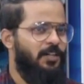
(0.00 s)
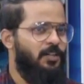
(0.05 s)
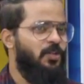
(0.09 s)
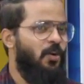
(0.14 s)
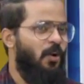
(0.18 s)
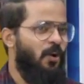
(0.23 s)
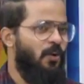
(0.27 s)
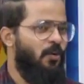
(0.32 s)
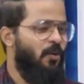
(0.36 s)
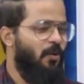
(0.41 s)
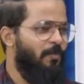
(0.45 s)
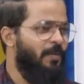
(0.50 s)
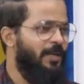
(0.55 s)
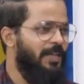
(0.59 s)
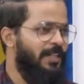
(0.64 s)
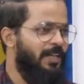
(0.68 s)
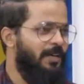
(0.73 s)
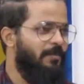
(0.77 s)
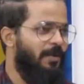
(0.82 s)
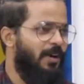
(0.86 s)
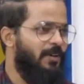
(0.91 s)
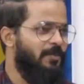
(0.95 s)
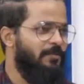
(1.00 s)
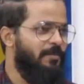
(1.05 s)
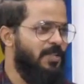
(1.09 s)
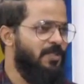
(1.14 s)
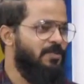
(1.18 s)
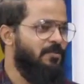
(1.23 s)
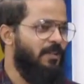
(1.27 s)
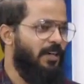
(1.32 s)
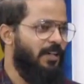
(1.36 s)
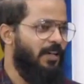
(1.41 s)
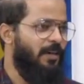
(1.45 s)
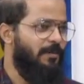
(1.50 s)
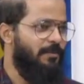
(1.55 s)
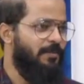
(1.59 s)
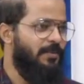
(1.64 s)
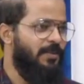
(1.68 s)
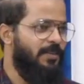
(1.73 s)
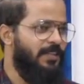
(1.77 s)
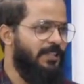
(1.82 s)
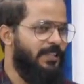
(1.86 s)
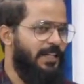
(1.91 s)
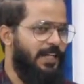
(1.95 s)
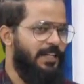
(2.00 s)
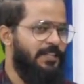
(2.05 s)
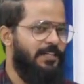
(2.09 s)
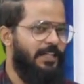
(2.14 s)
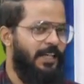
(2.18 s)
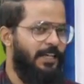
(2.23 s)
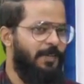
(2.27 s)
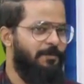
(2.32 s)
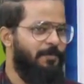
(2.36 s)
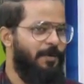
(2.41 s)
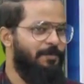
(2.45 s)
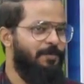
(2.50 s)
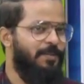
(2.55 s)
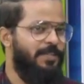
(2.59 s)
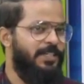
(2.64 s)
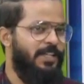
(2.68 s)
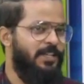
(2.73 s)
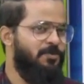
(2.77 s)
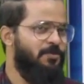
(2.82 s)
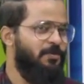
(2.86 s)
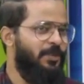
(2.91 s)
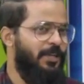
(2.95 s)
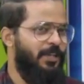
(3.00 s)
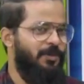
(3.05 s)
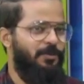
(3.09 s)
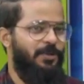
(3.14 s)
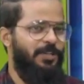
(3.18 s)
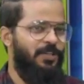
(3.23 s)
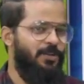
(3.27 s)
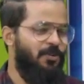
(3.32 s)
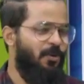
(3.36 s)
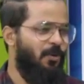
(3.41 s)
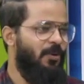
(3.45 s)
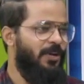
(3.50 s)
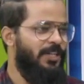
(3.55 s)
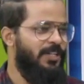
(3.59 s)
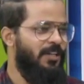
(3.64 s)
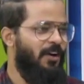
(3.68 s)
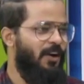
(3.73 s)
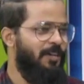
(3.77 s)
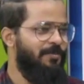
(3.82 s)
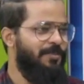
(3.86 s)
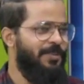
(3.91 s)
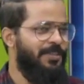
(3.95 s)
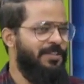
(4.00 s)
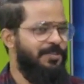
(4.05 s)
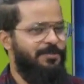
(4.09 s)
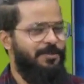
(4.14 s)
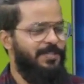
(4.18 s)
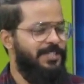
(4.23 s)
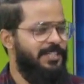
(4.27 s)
talk openly about menstrual cup. Guys, like people says we know it all because we.